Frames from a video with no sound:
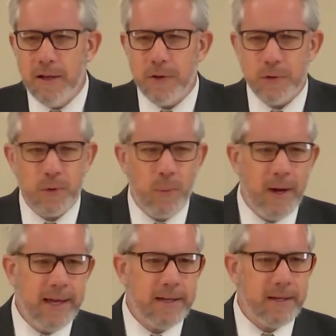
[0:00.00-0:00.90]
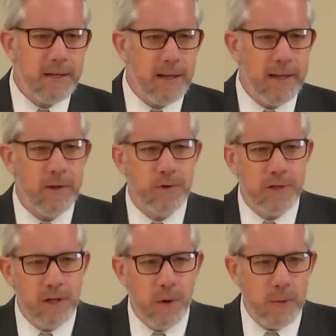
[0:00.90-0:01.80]
there's a white, and there's a
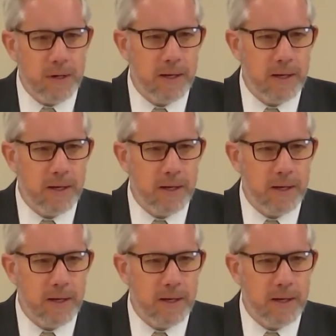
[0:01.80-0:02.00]
yolk.